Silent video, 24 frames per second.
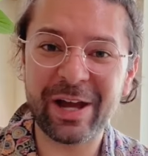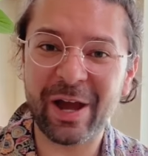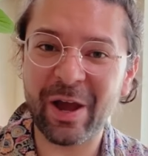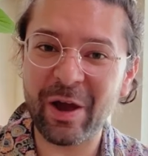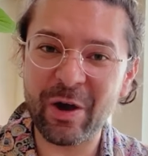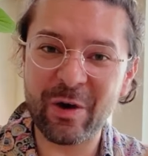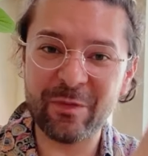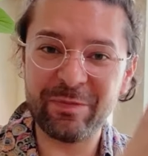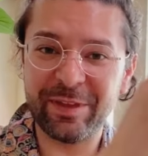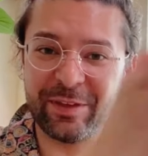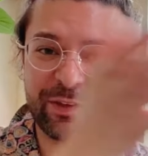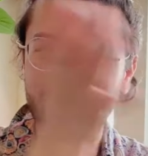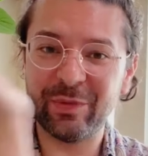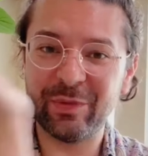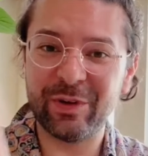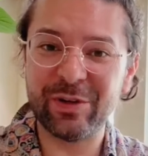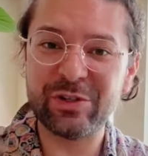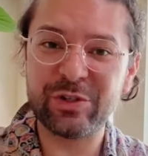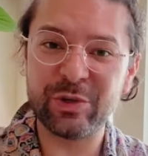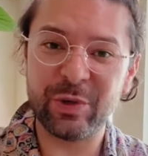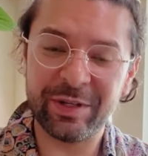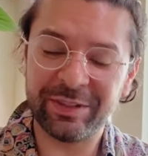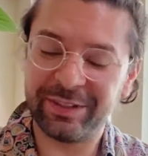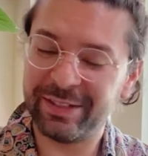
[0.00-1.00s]
I hope that you
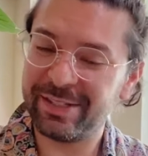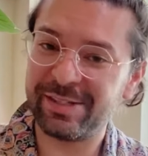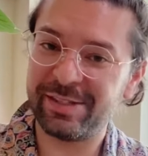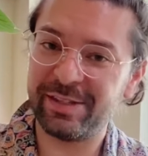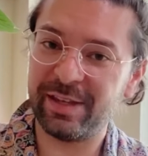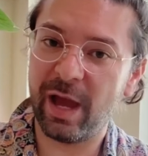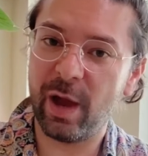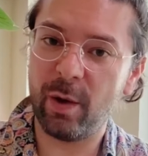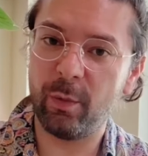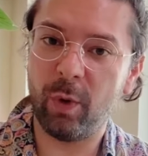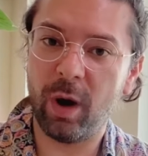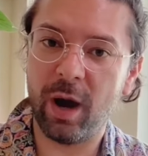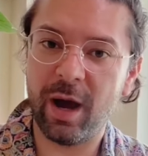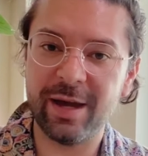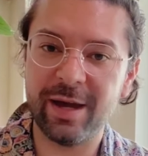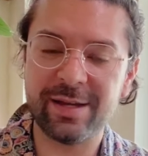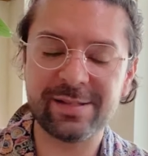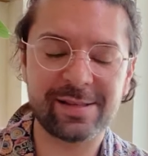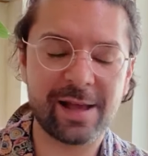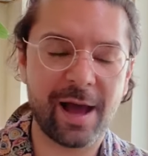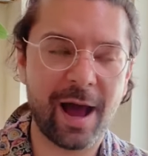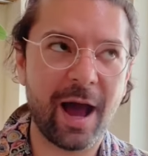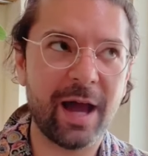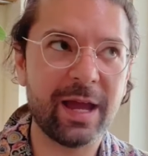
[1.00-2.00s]
enjoyed these
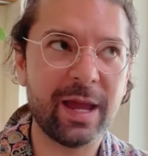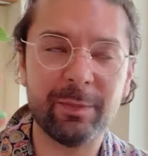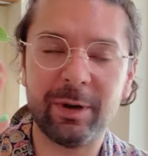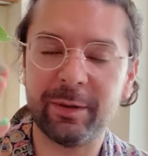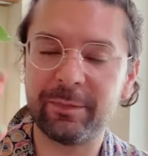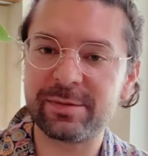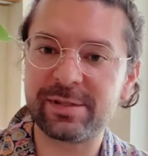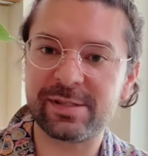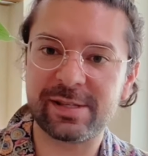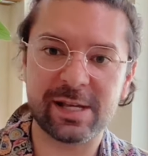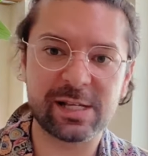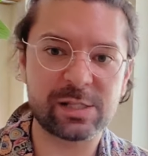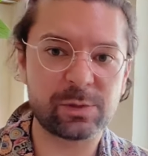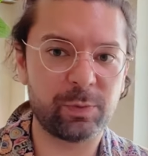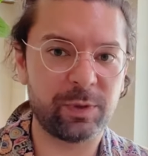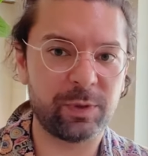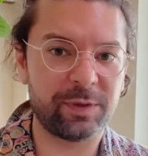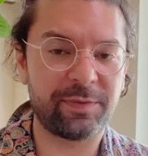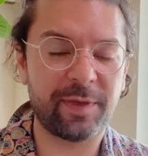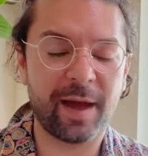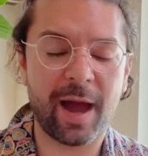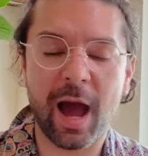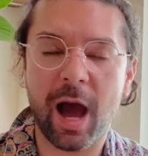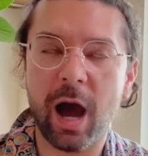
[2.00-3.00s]
DIYs. I am obsessed with
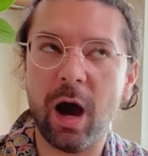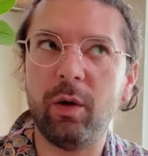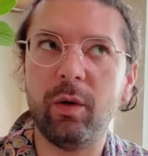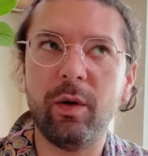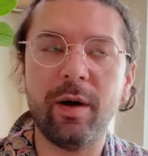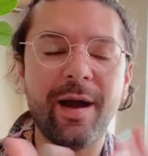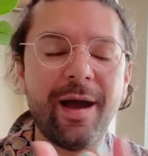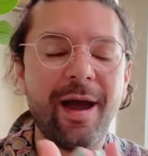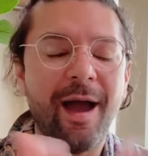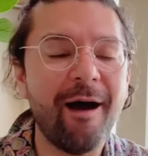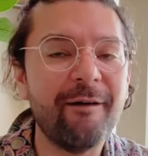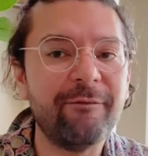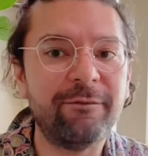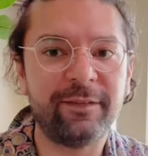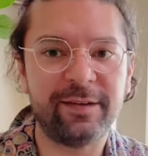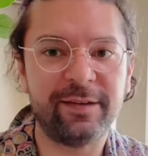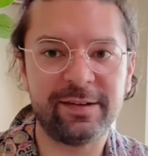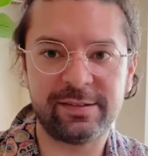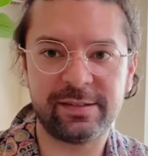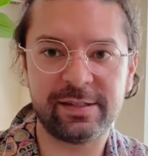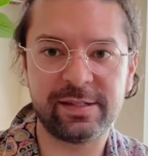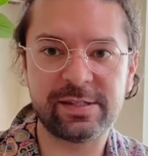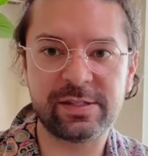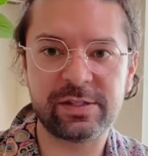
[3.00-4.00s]
how
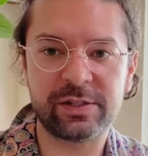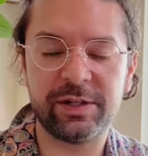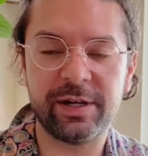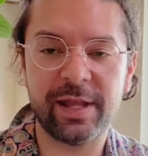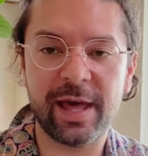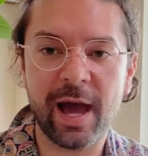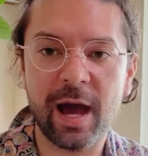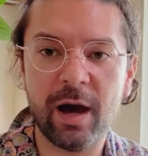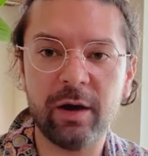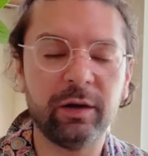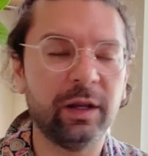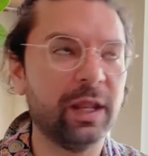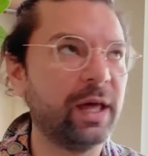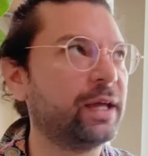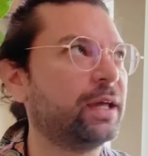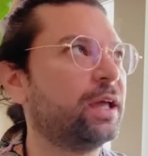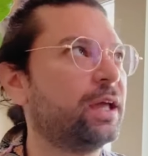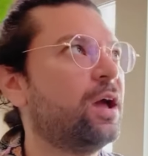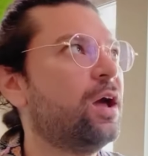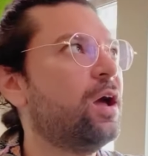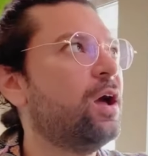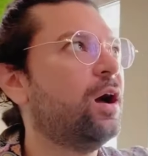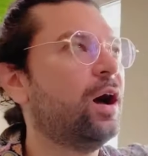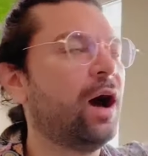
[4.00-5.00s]
everything turned out. Like,
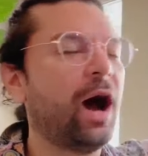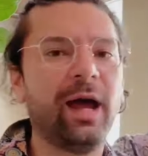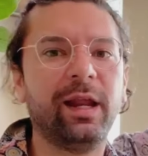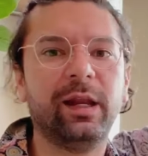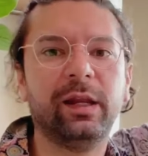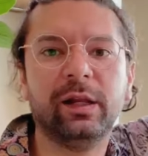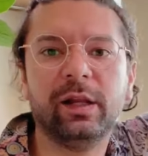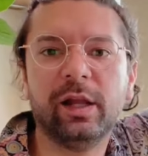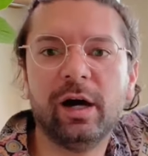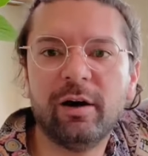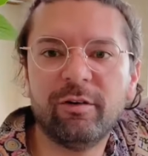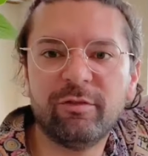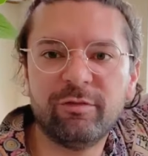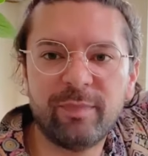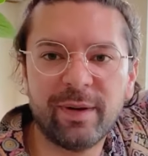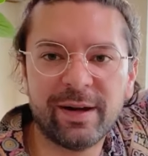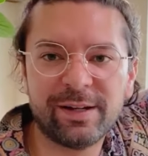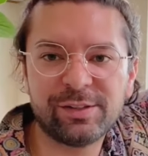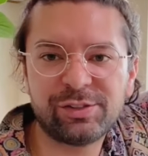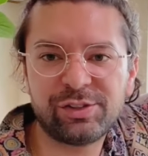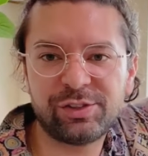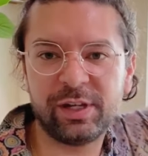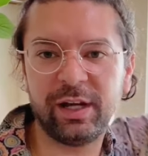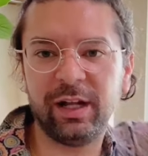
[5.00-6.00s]
I love my
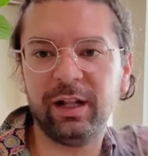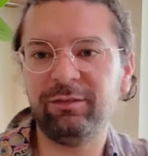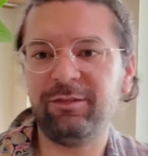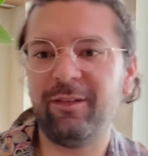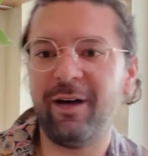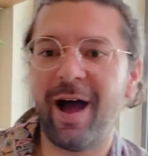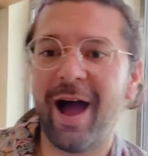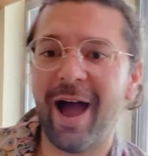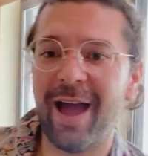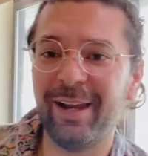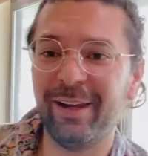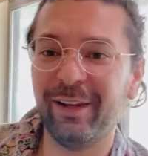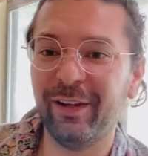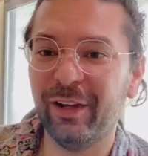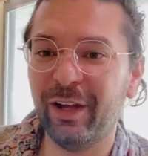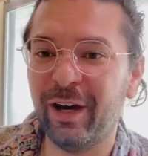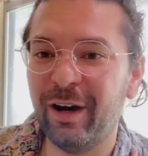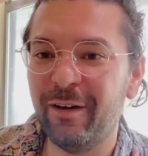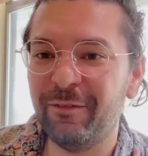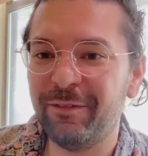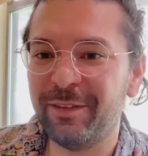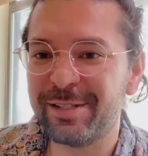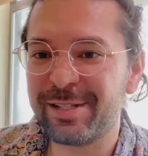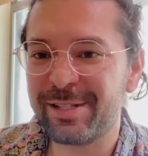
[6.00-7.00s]
shelf. I
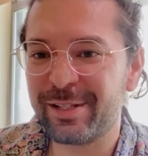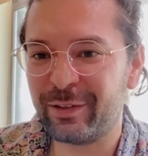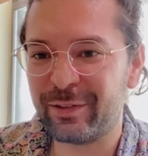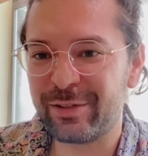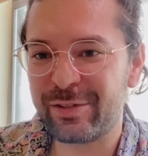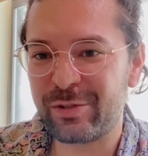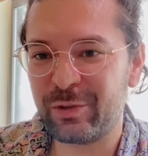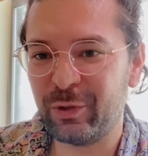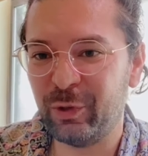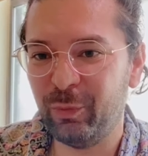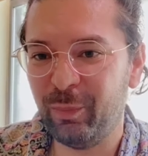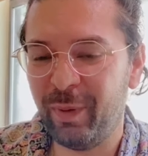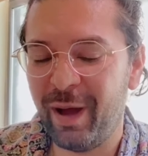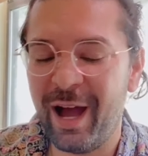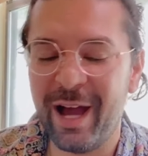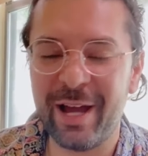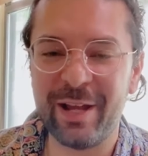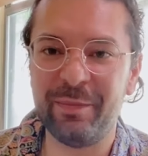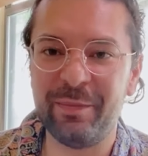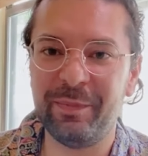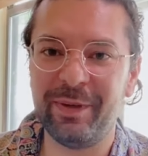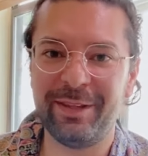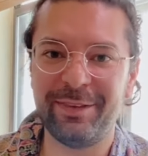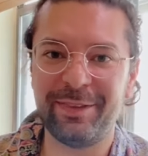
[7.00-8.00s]
love this little stool
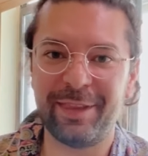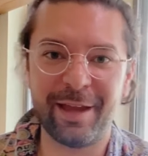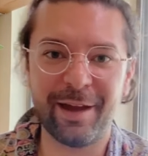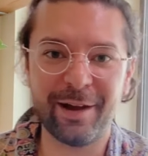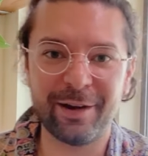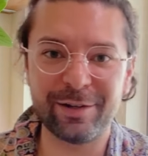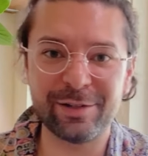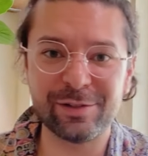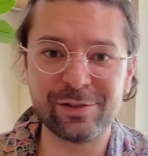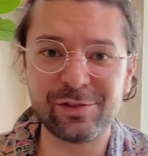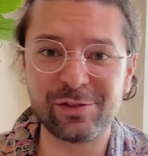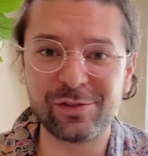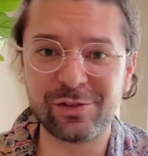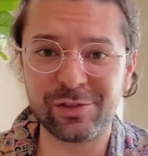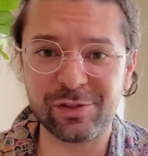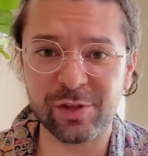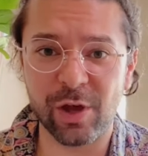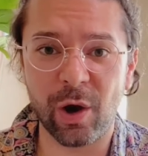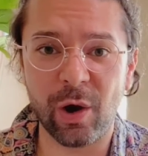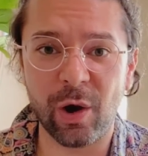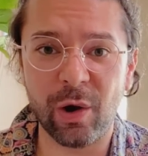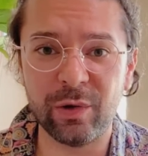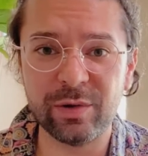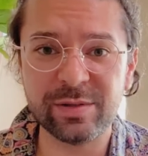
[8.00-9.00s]
behind me. They are
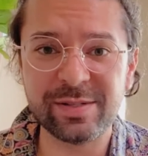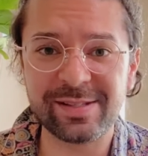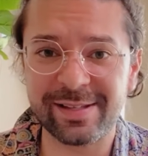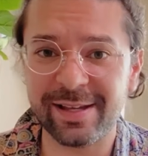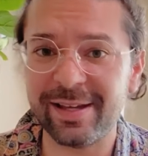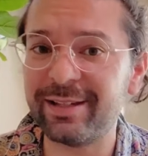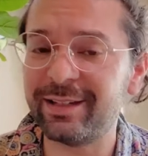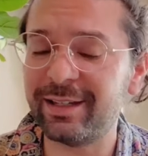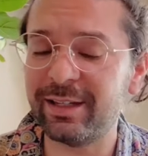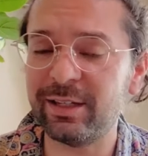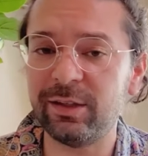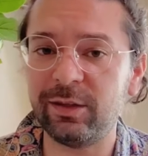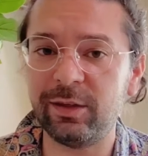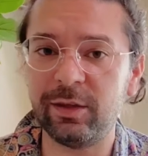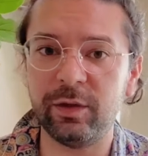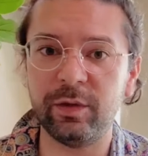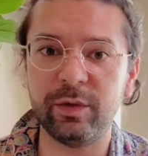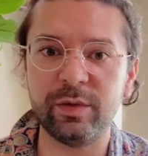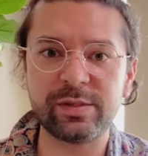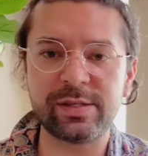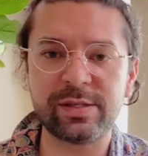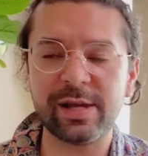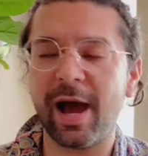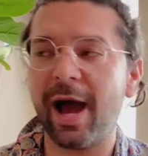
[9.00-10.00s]
so stinking
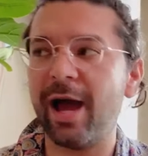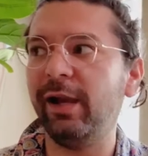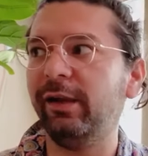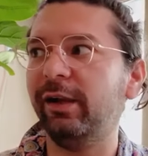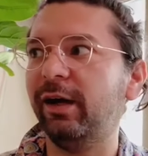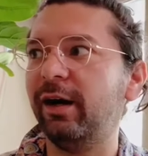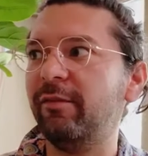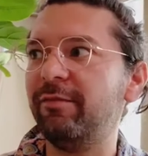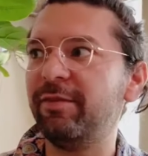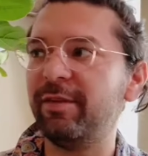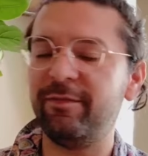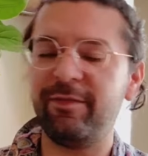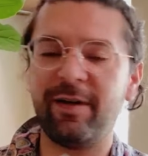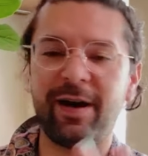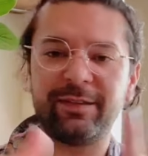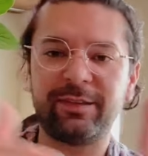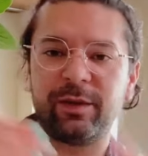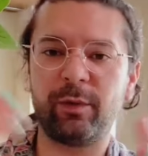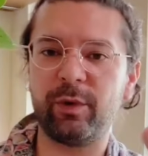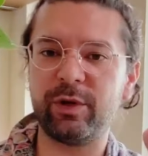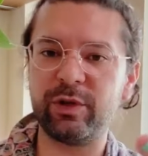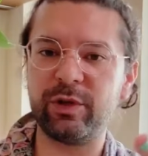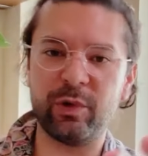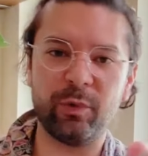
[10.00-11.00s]
cute. I love the fact
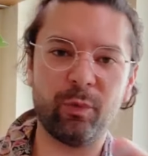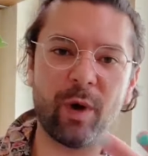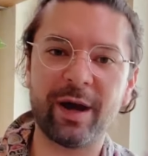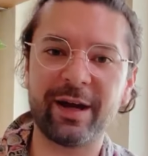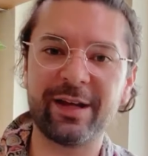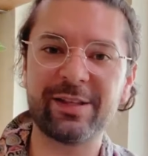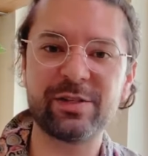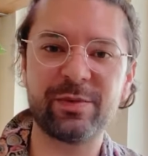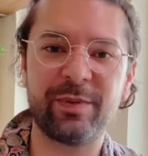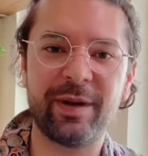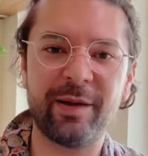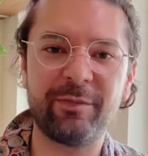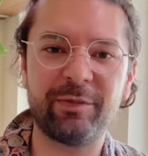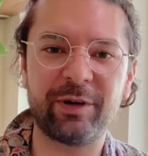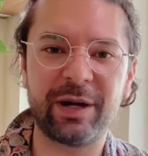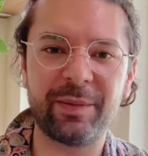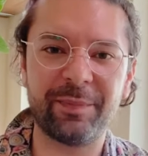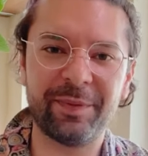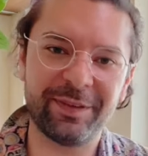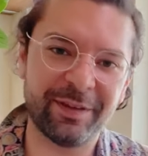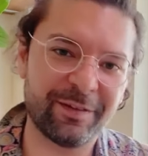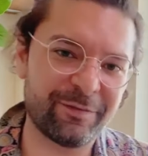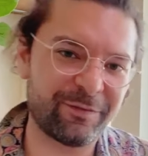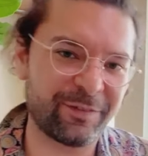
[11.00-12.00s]
that when you walk into my
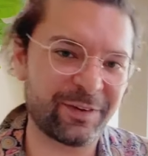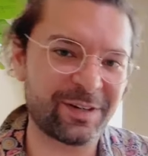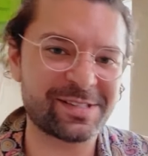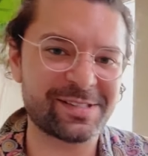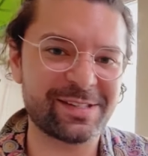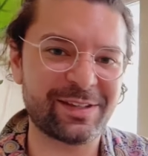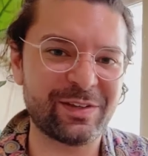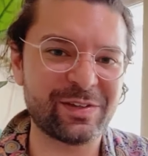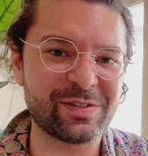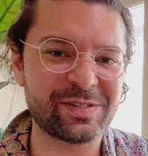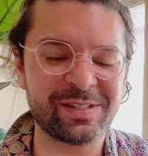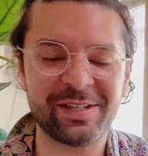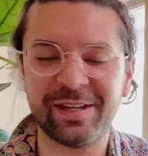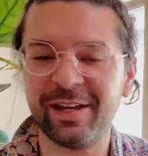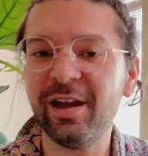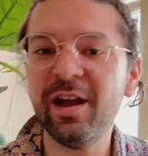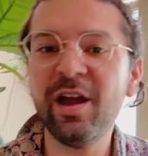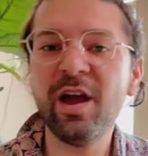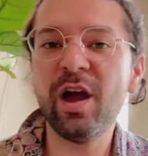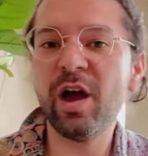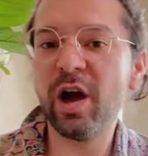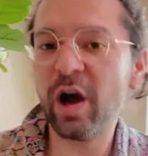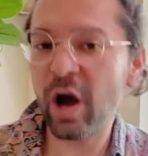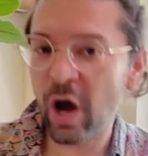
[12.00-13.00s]
apartment, the first thing you see
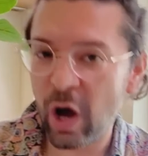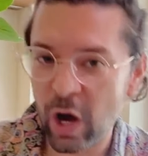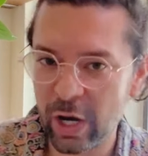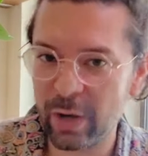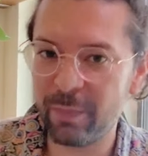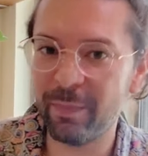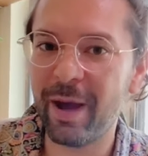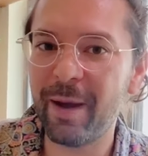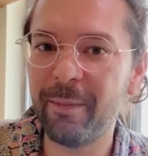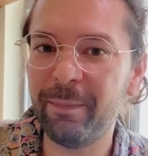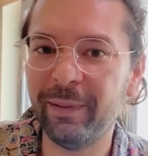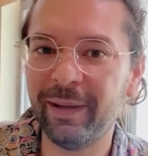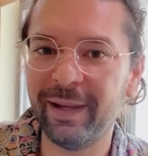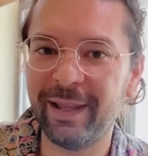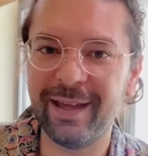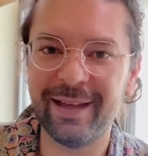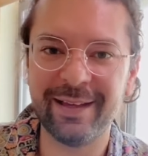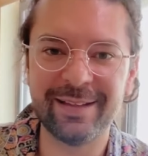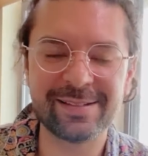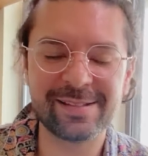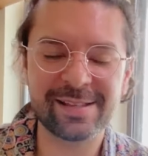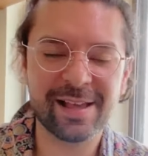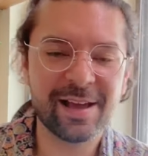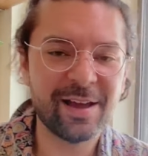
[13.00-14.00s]
are my
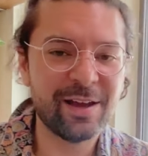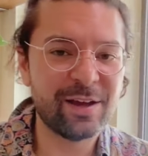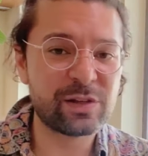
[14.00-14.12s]
plants.